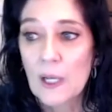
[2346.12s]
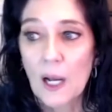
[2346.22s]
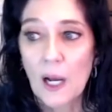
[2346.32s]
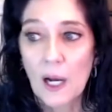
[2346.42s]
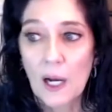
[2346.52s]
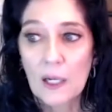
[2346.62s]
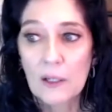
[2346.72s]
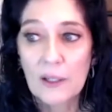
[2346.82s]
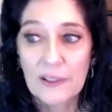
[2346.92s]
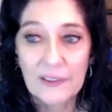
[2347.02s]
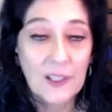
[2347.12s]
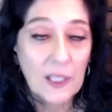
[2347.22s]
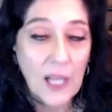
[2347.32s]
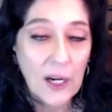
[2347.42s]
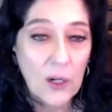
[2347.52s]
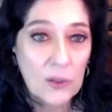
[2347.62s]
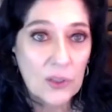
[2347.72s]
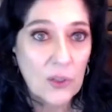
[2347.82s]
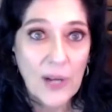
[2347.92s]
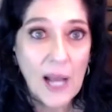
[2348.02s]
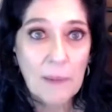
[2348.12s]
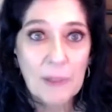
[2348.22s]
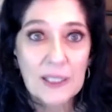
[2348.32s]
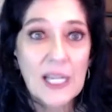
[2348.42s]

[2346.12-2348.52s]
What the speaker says: or a lot of ozone enema,